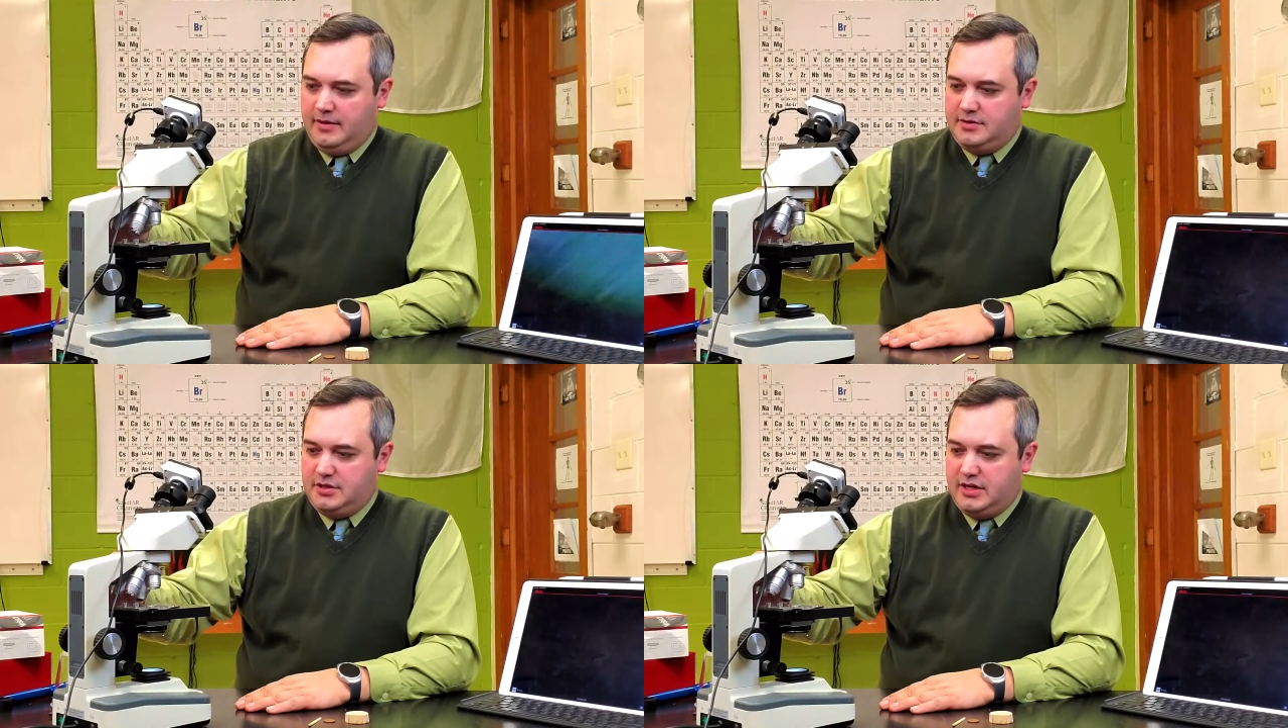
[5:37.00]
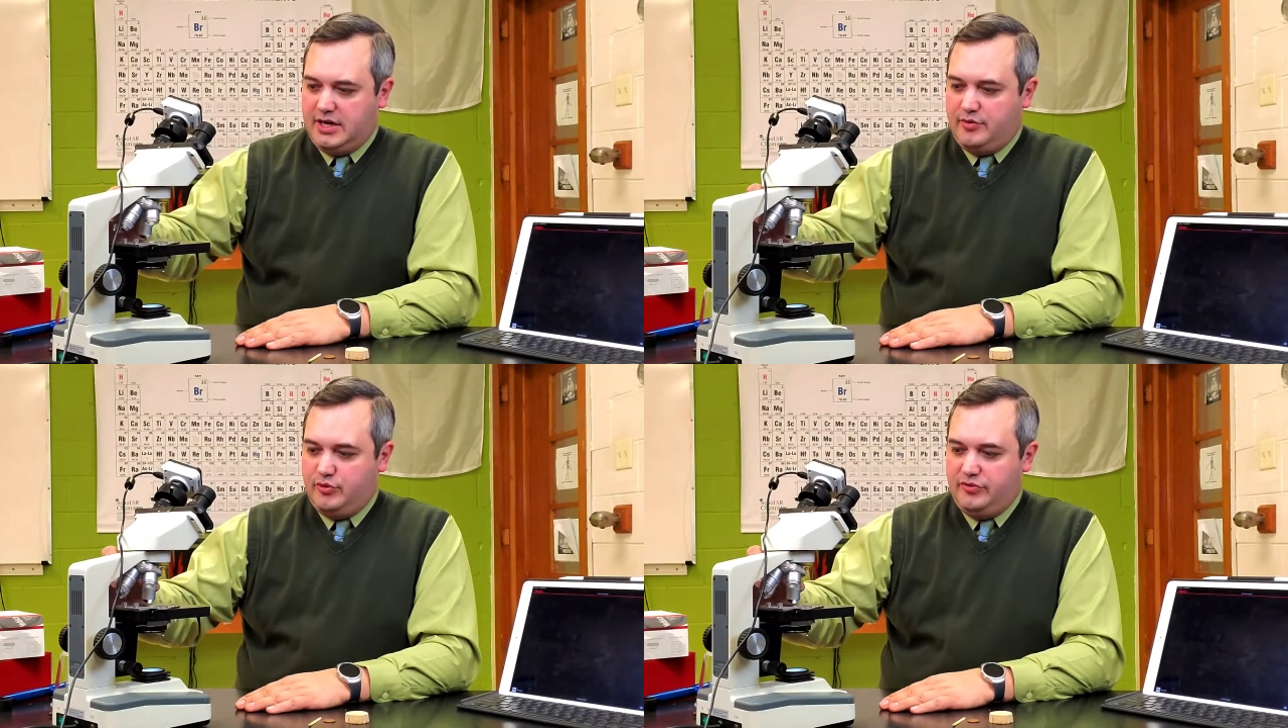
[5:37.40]
So
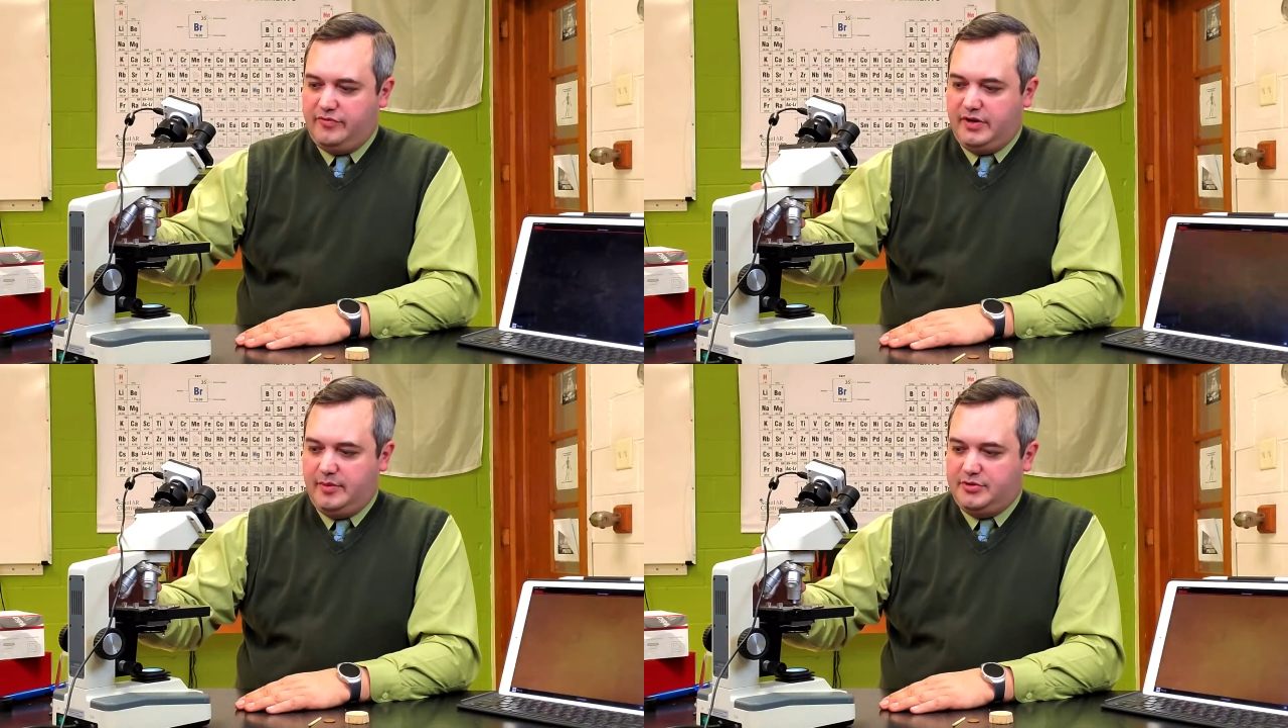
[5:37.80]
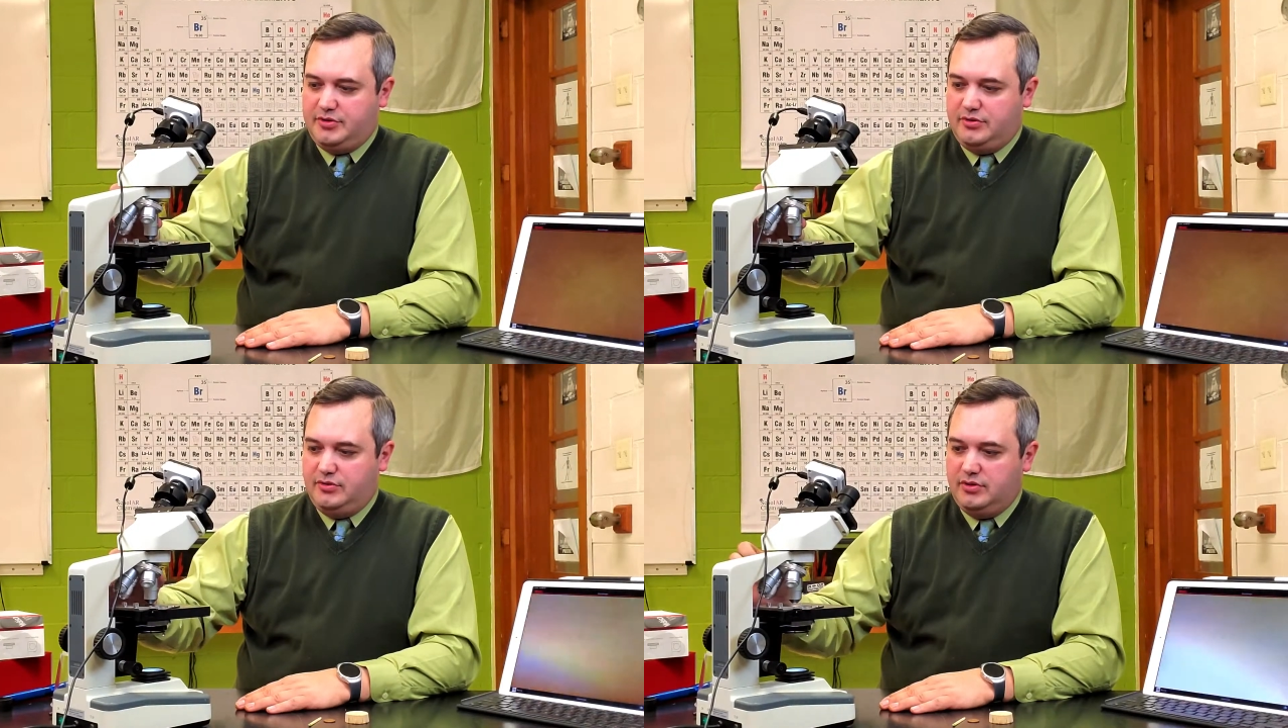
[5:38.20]
now I'll move up
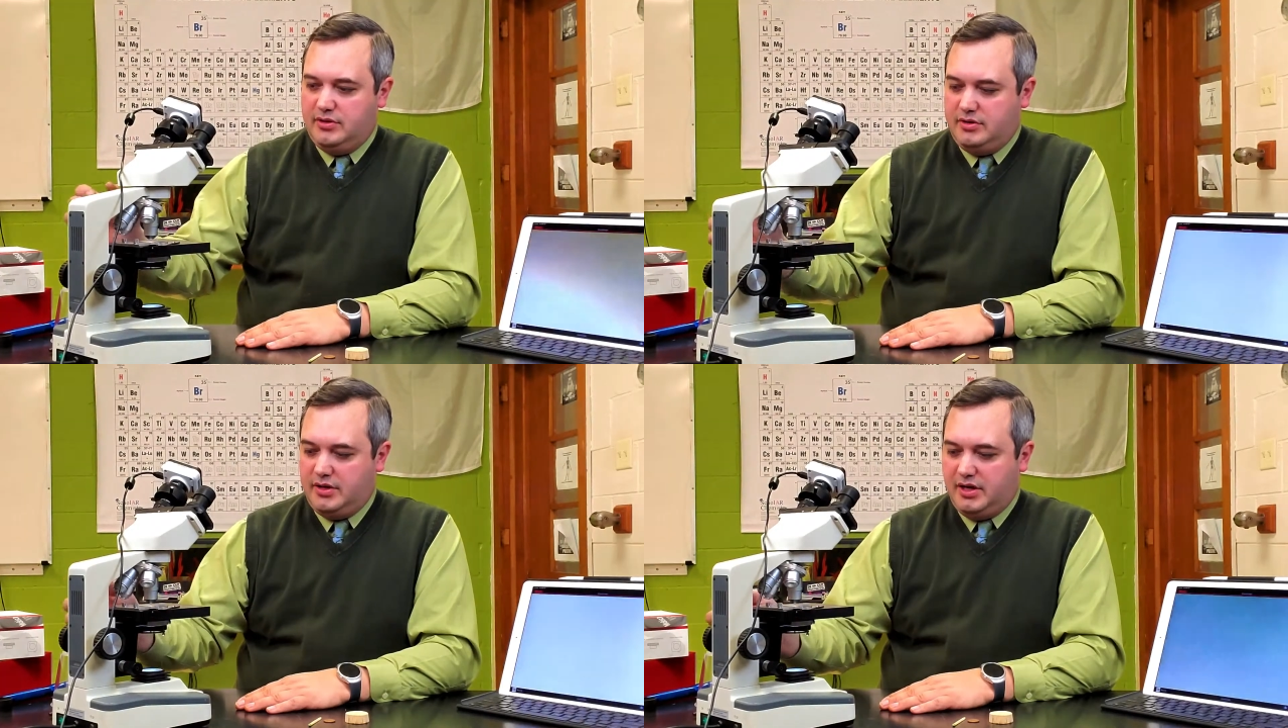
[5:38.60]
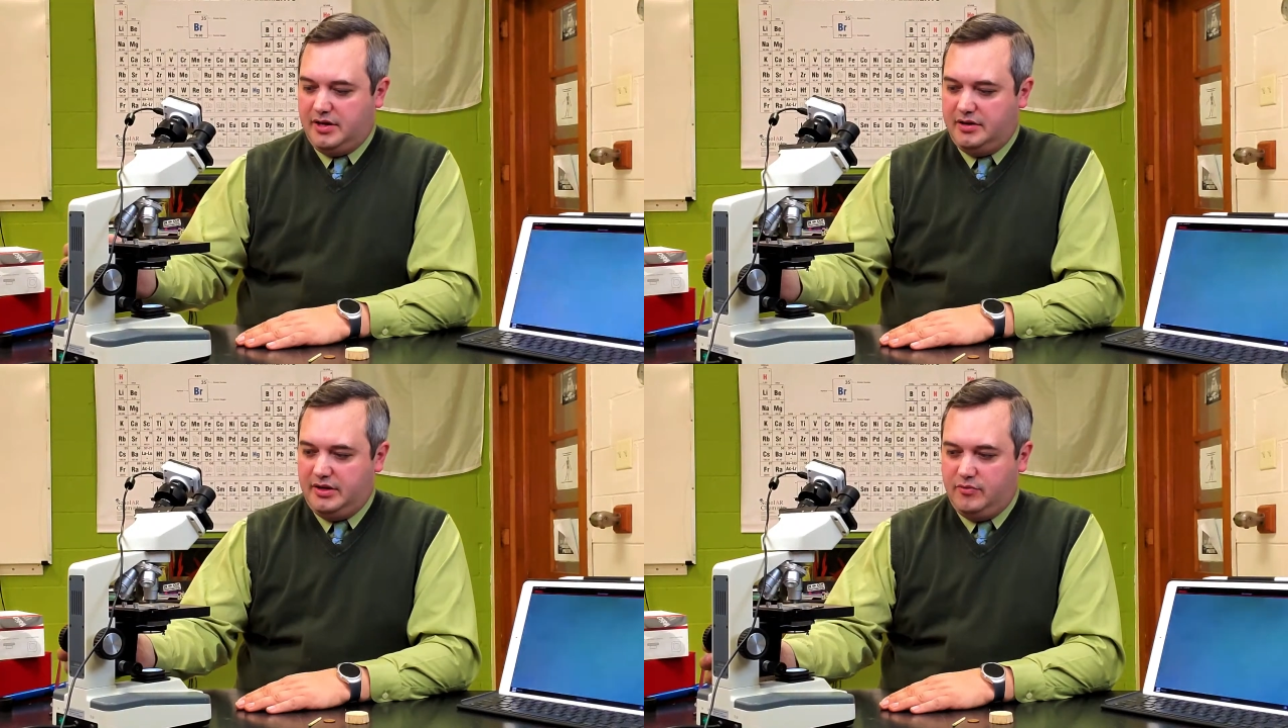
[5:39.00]
to
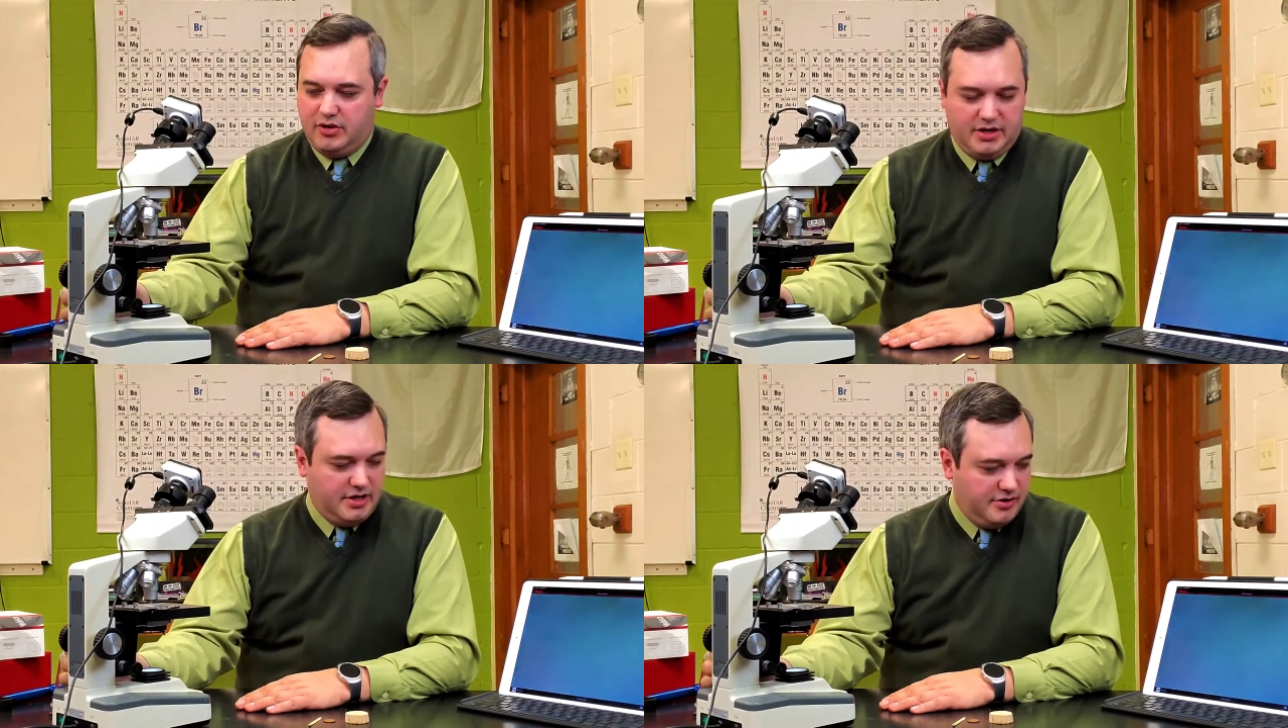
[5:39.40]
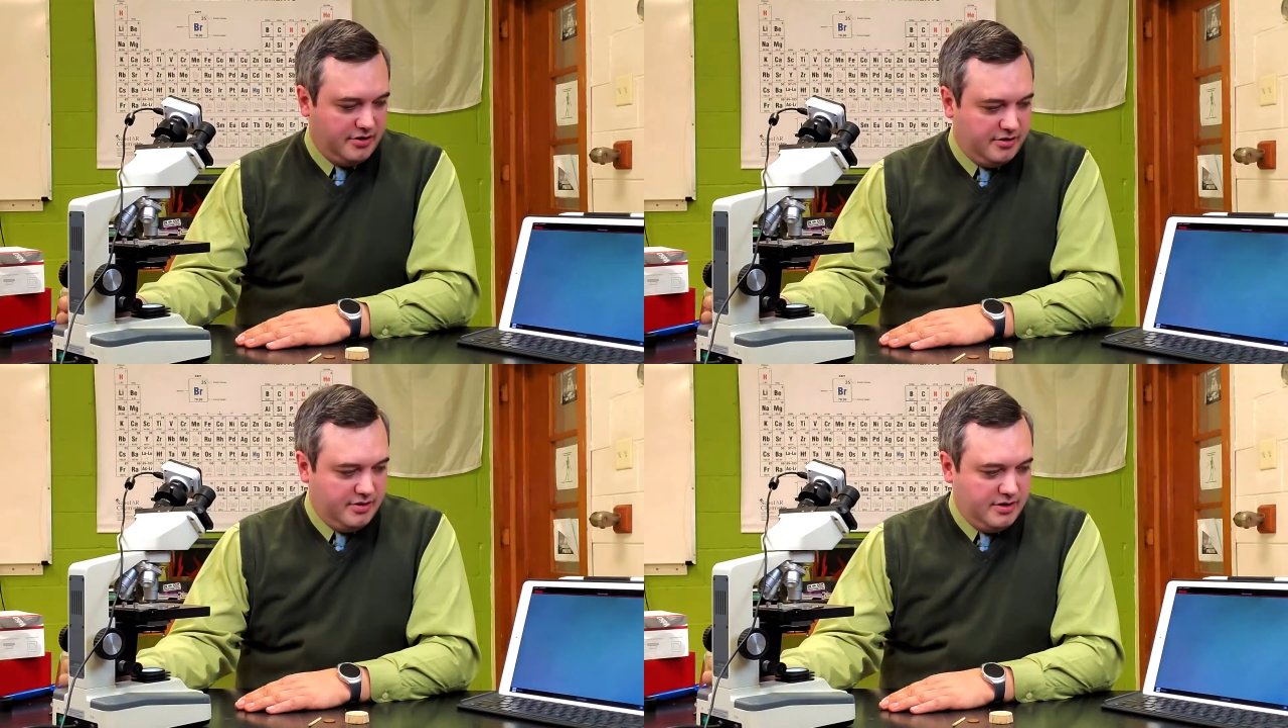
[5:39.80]
uh, the
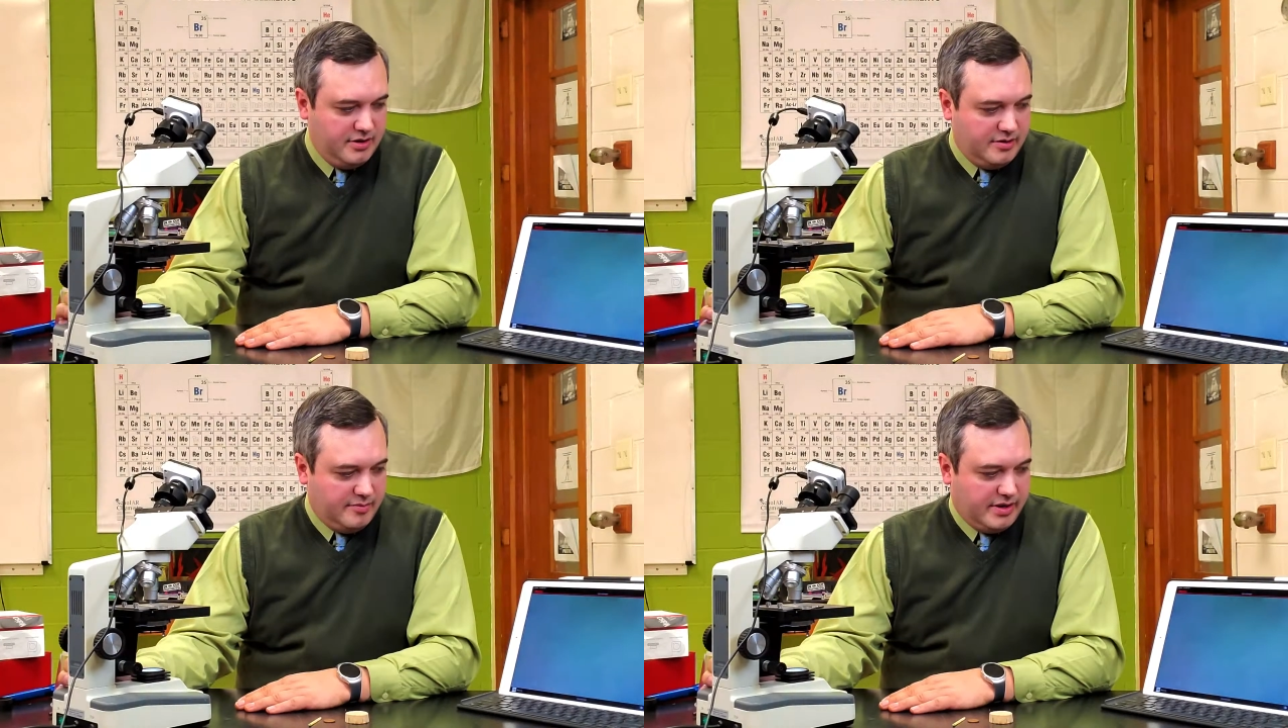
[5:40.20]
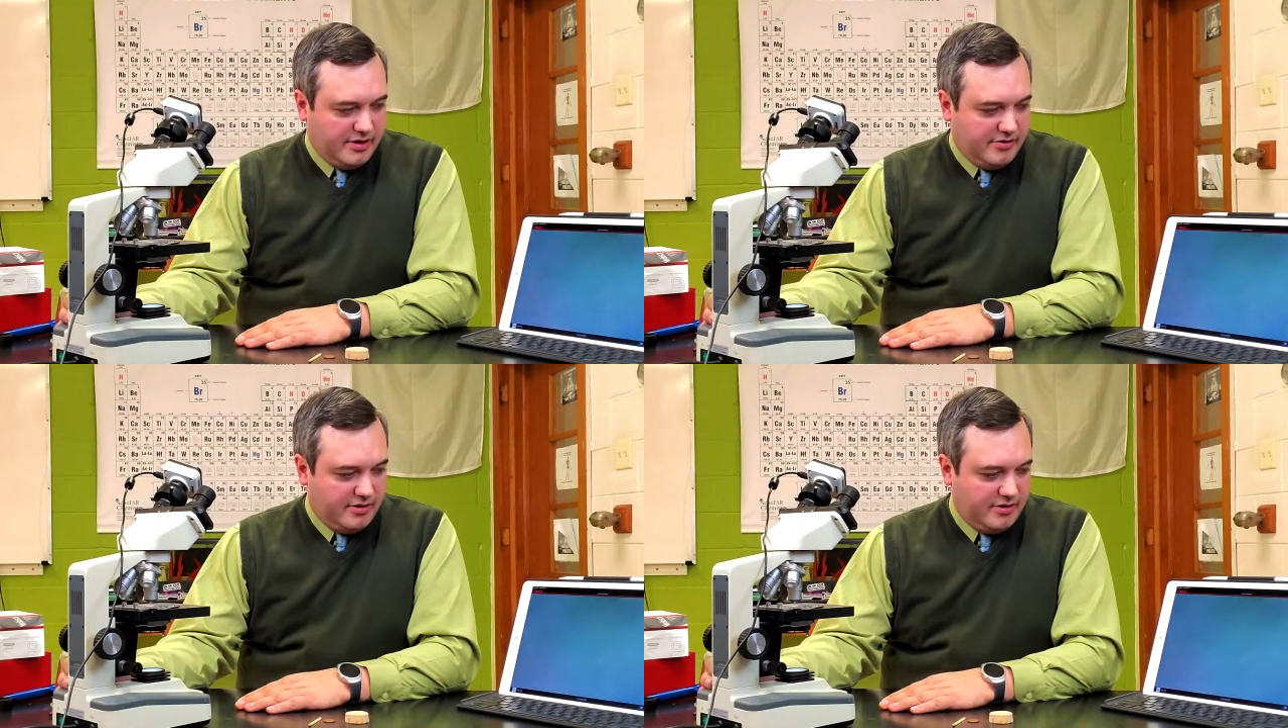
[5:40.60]
100
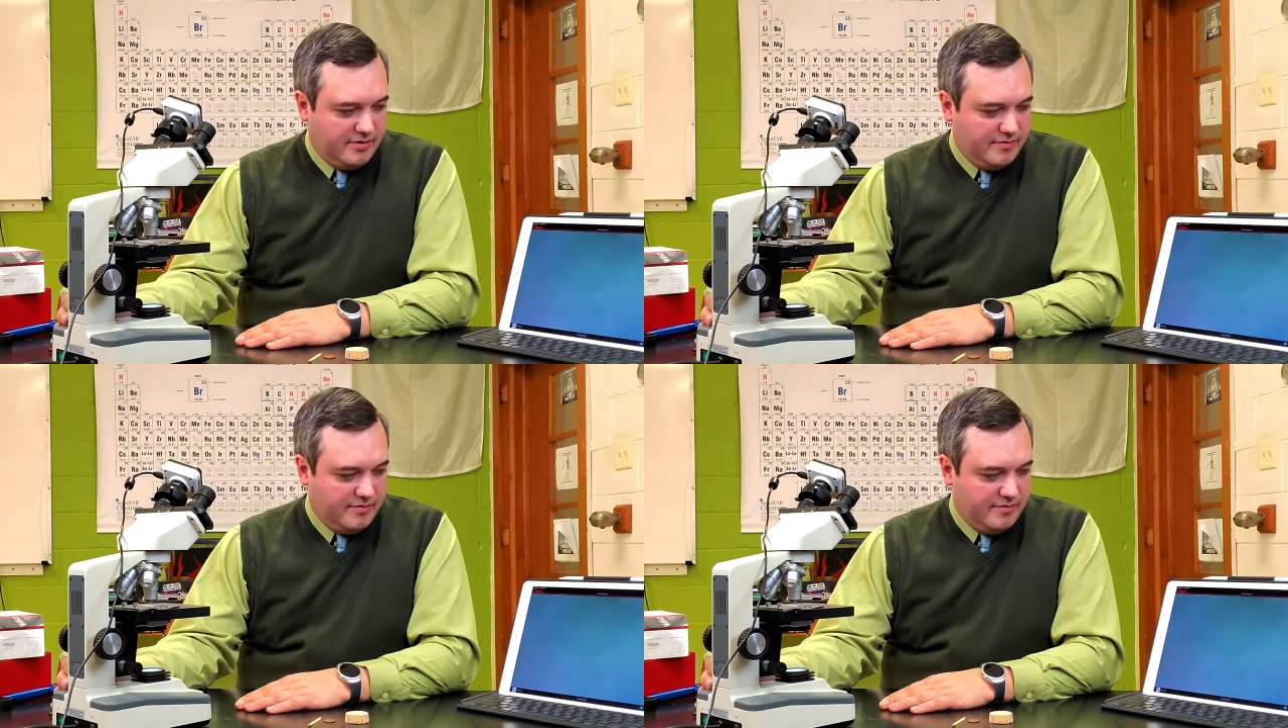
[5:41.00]
power